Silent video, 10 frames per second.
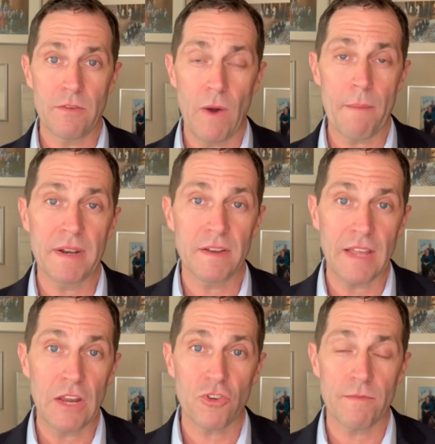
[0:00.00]
tolerate
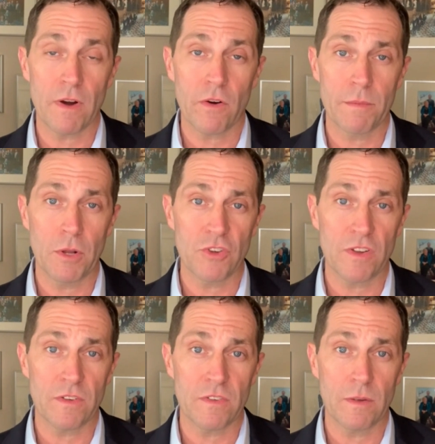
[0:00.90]
weaponization of our criminal
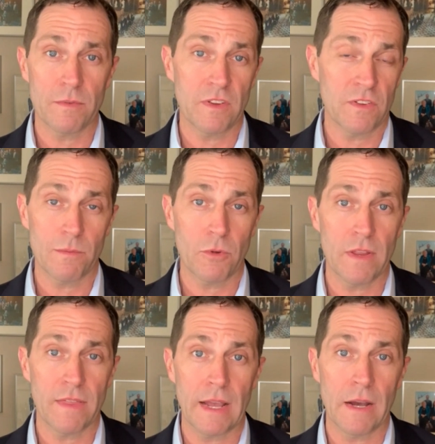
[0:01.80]
justice system
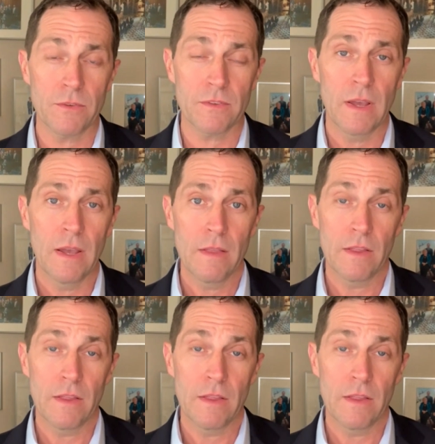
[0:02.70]
or anything else.